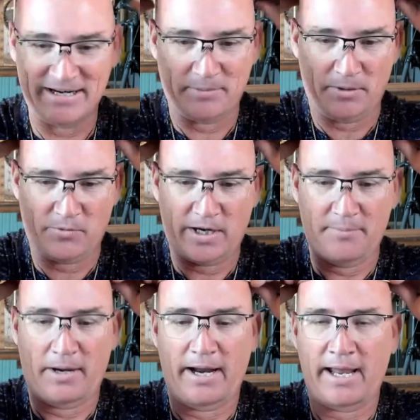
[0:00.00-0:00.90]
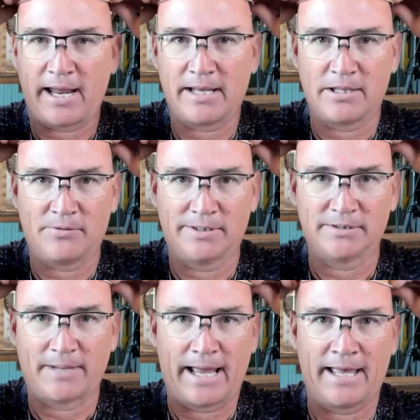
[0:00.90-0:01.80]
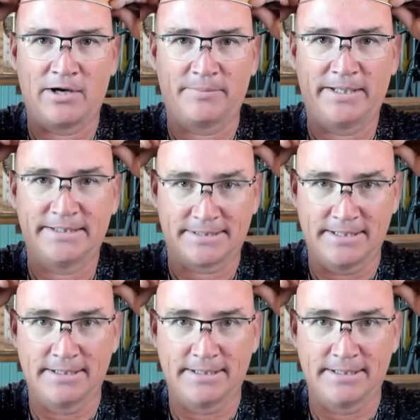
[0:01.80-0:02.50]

I'm going to wear my halo under my helmet